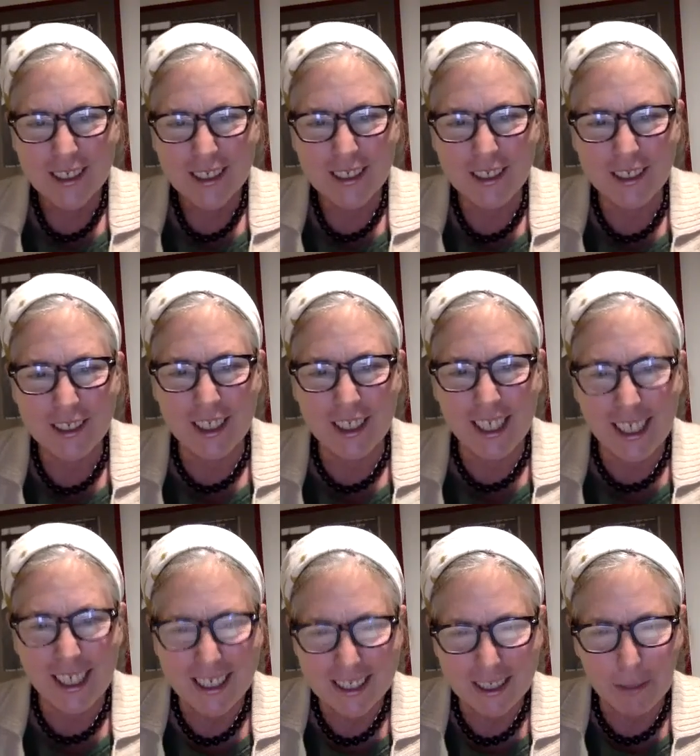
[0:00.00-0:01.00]
or
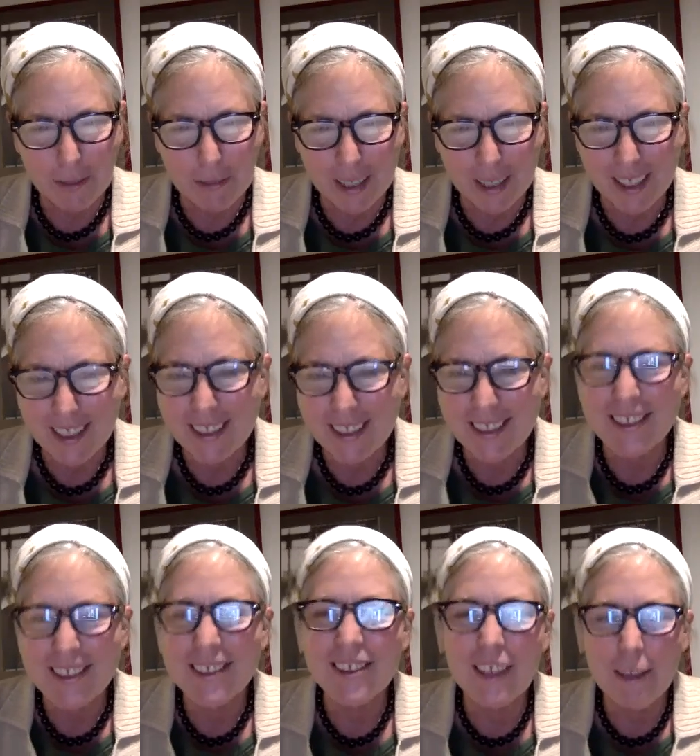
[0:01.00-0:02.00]
clean something.
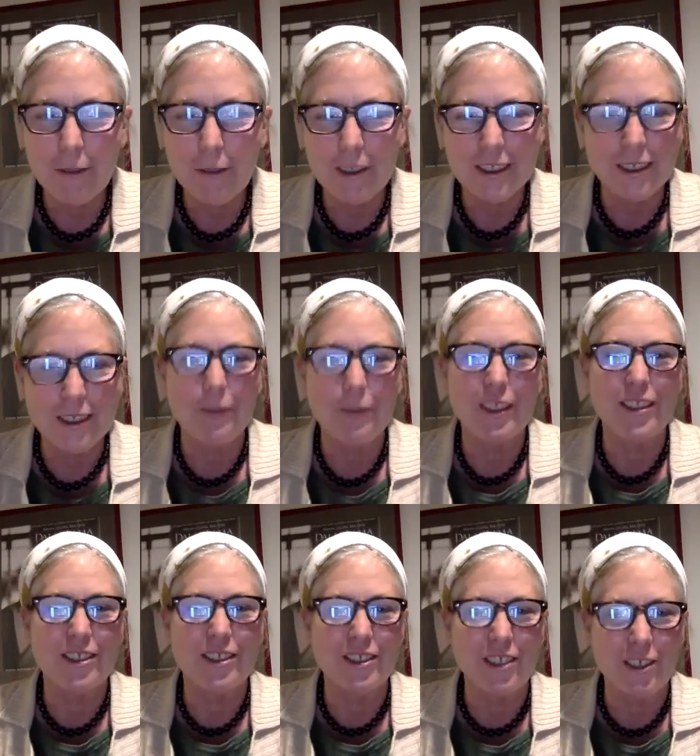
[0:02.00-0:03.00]
I want something
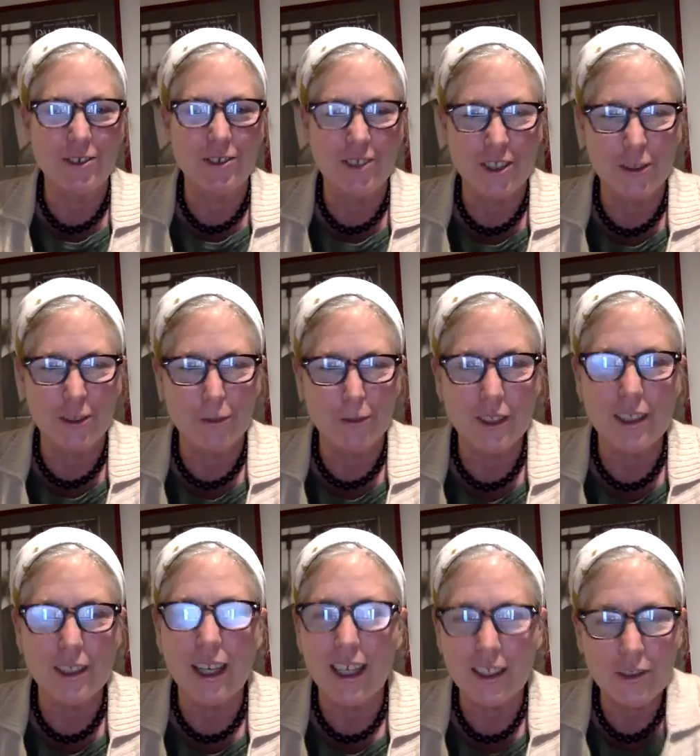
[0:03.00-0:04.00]
to go to
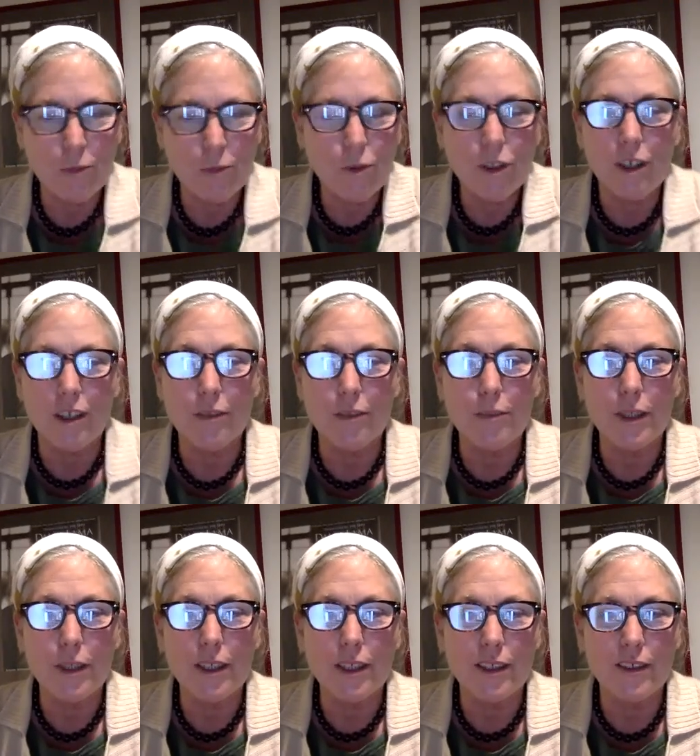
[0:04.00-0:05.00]
besides work,
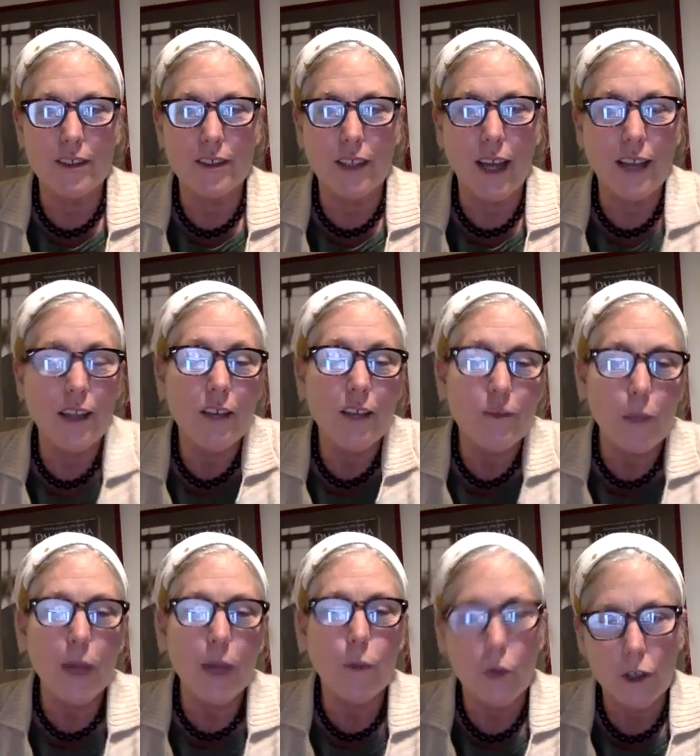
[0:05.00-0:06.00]
because I love
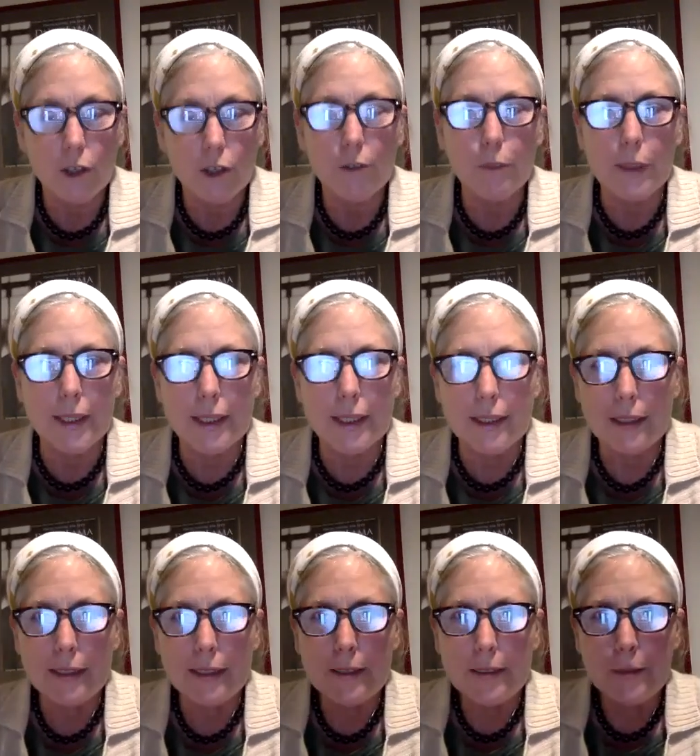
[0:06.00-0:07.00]
my work, but
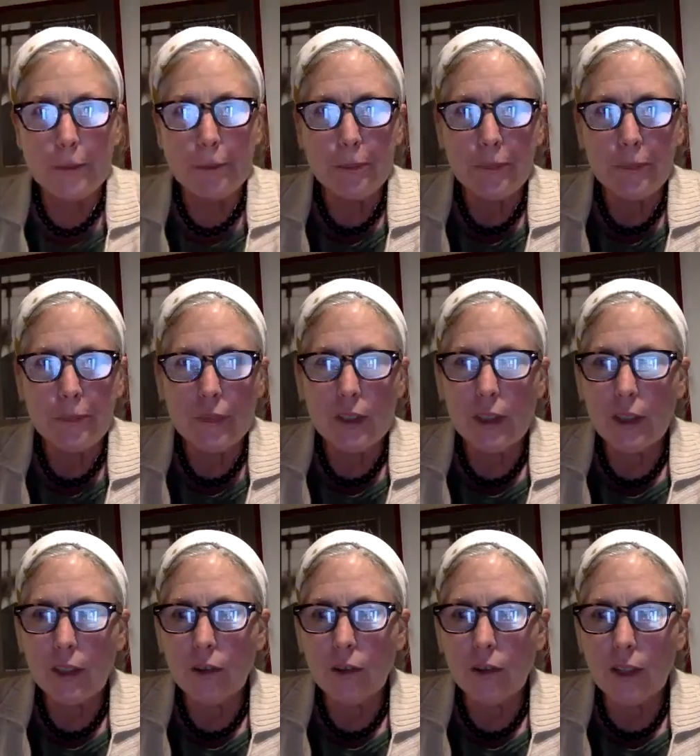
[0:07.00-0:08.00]

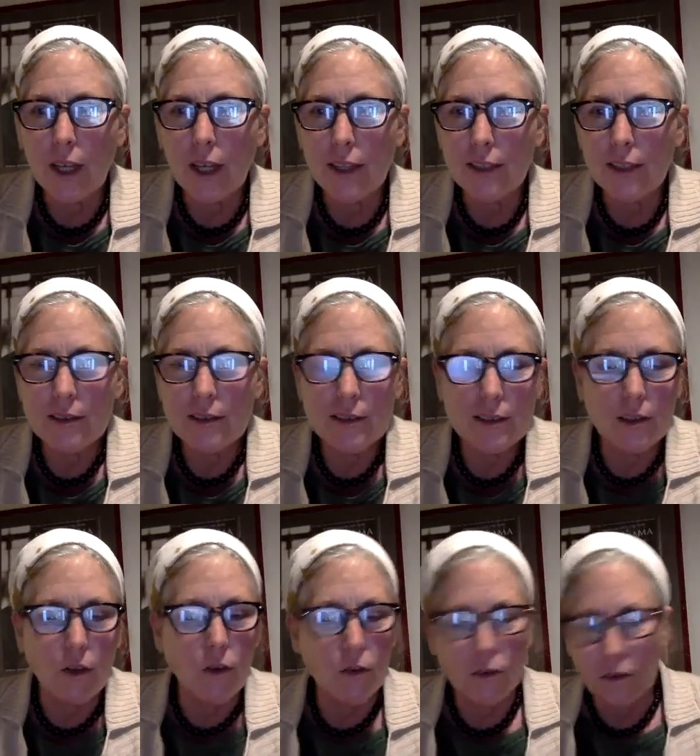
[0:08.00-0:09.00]
that's a
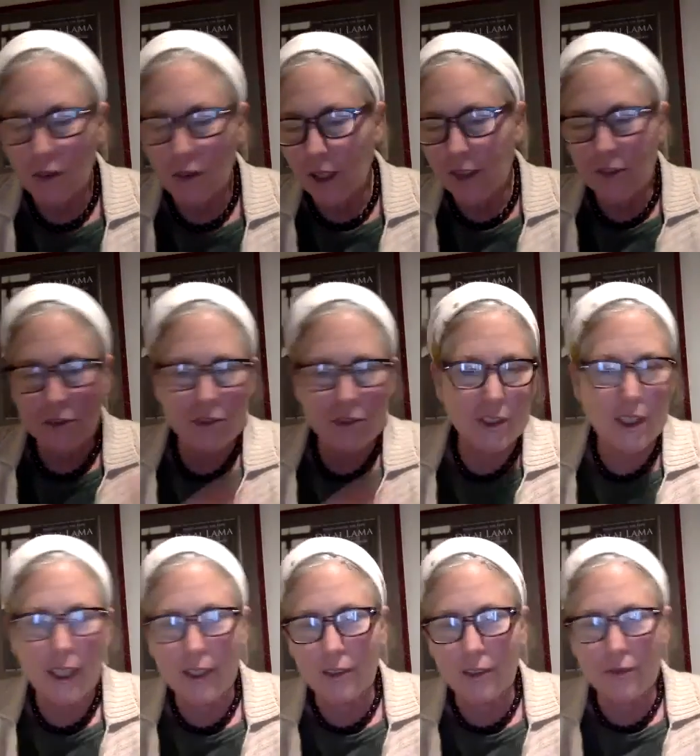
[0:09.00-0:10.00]
whole other
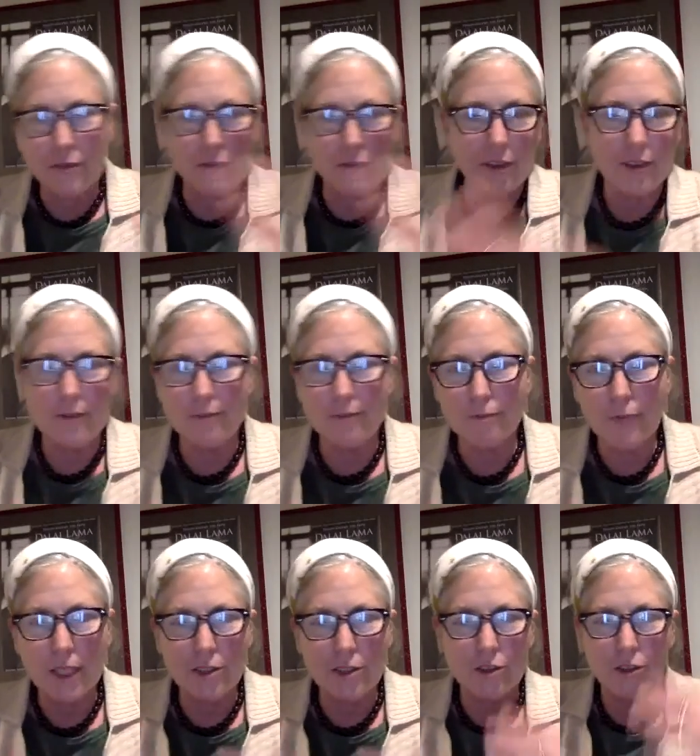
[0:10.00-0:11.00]
set of
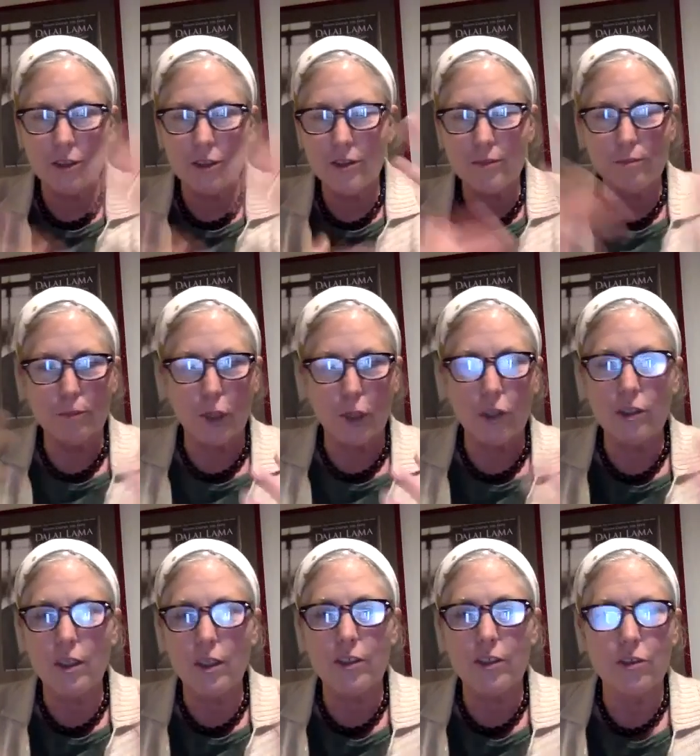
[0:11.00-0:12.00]
mental
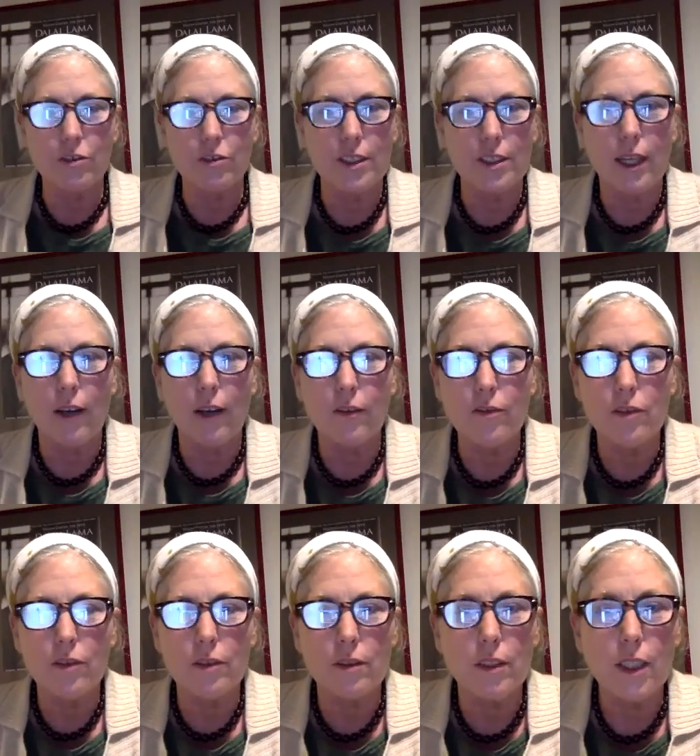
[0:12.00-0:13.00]
burden on yourself
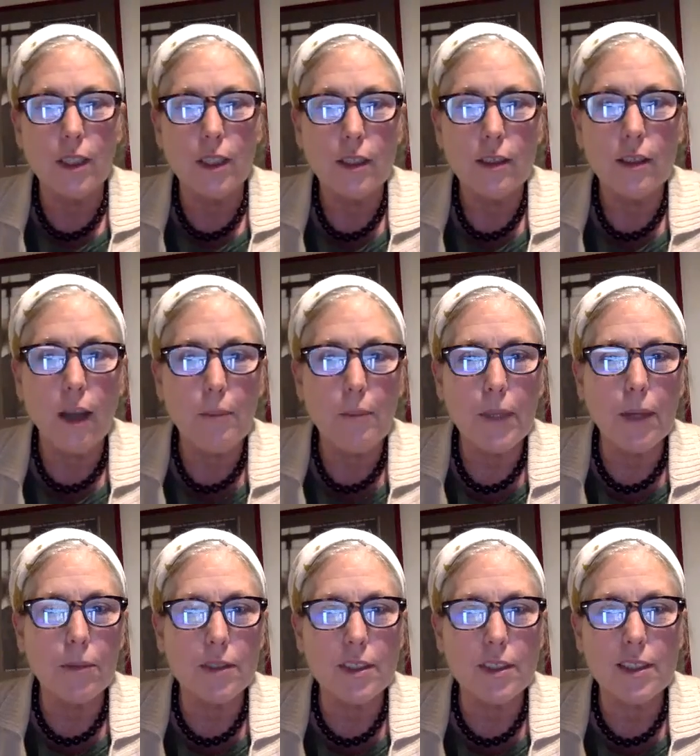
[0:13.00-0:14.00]
to not be
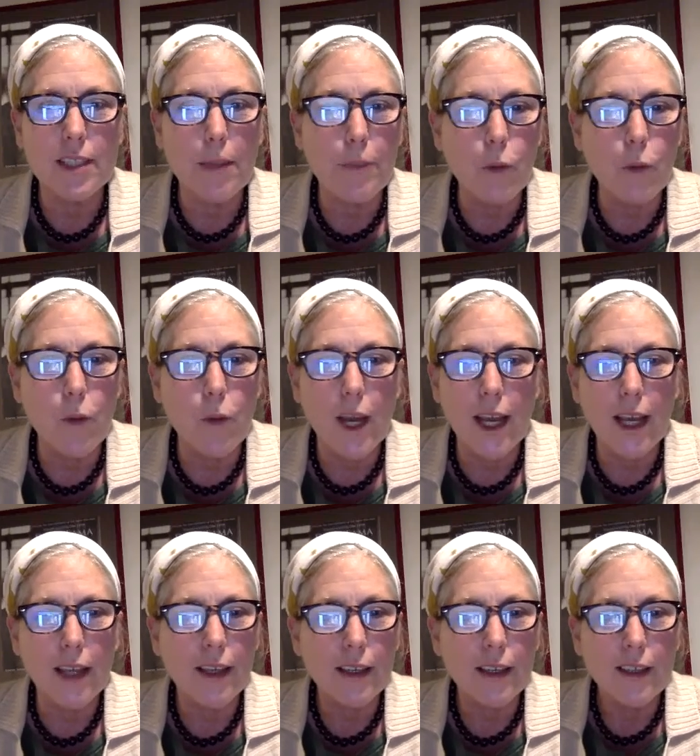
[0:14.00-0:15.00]
able to step
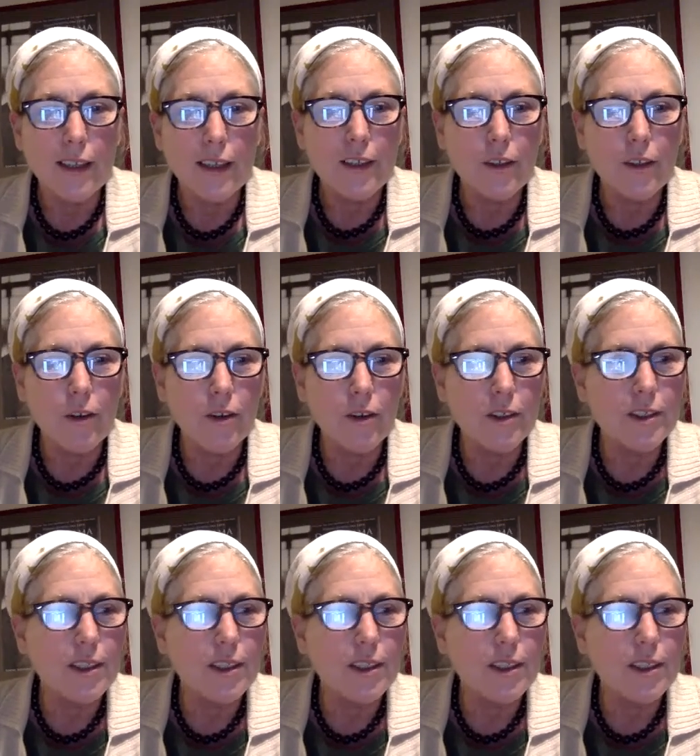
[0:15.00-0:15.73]
away. I always